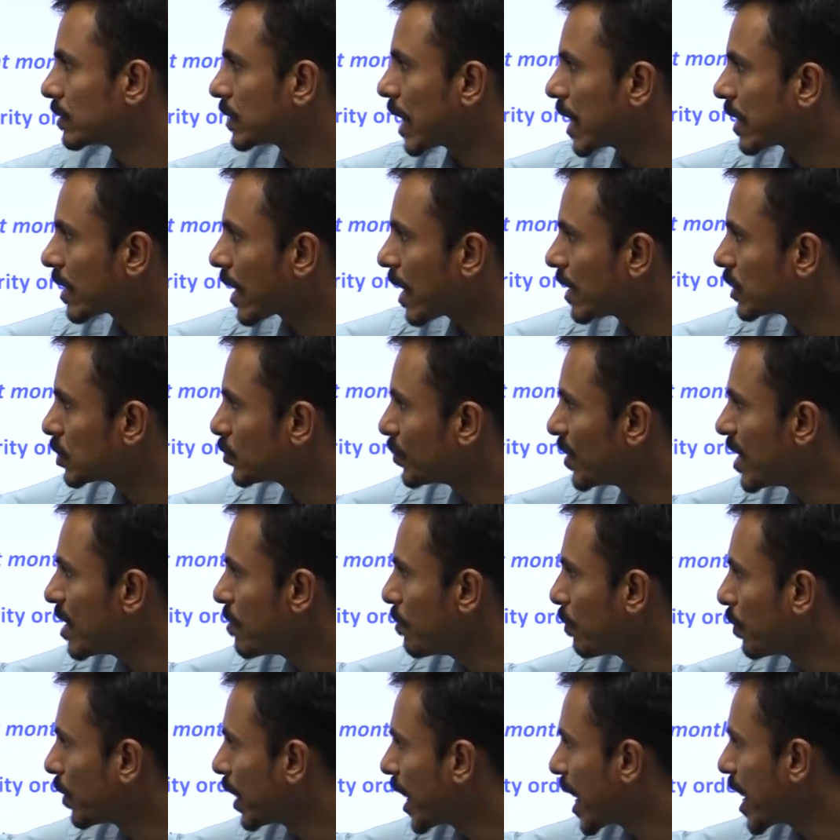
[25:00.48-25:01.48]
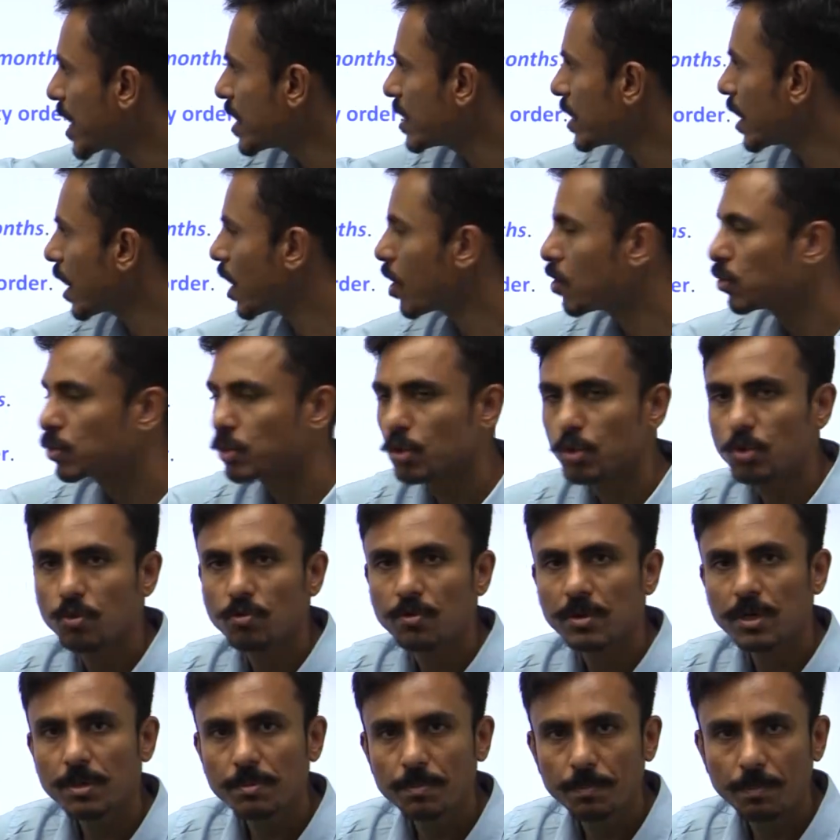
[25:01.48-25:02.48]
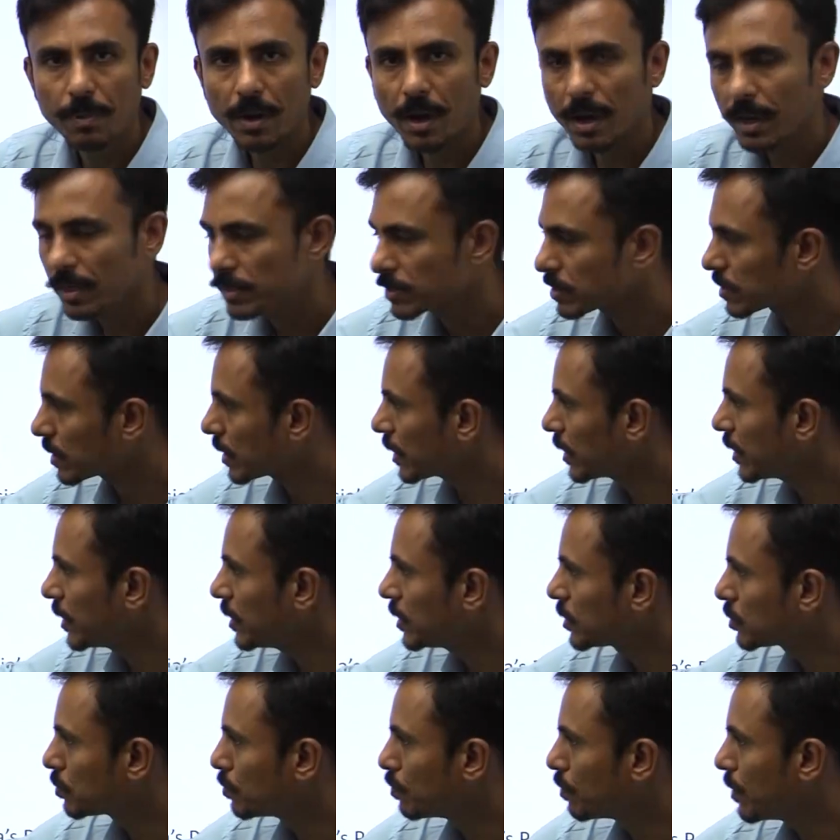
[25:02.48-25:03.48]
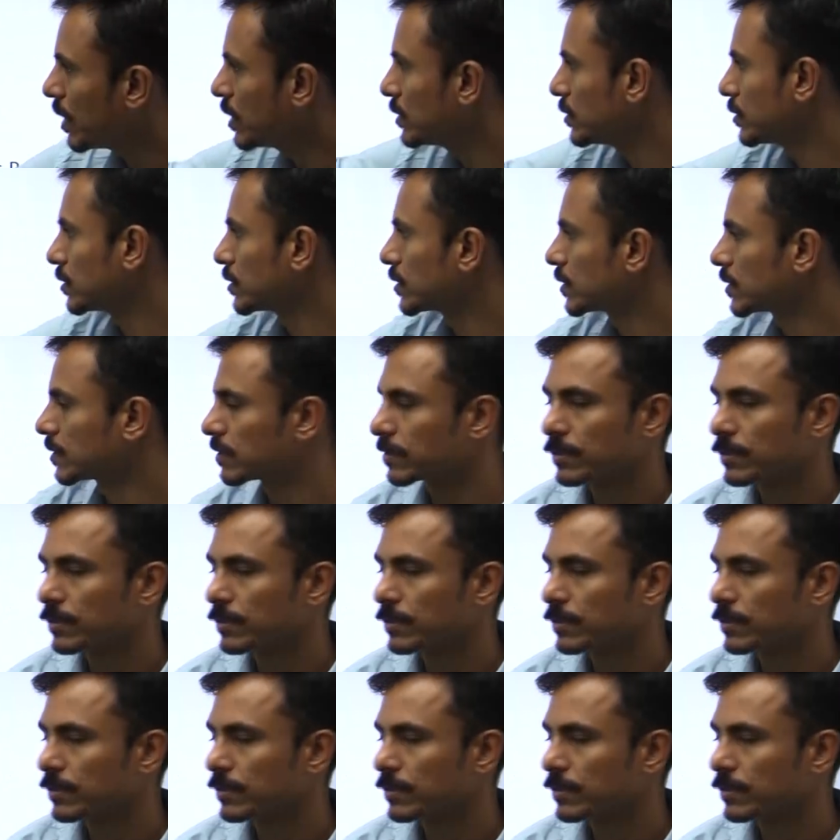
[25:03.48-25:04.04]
that has been playing out over past 8 months.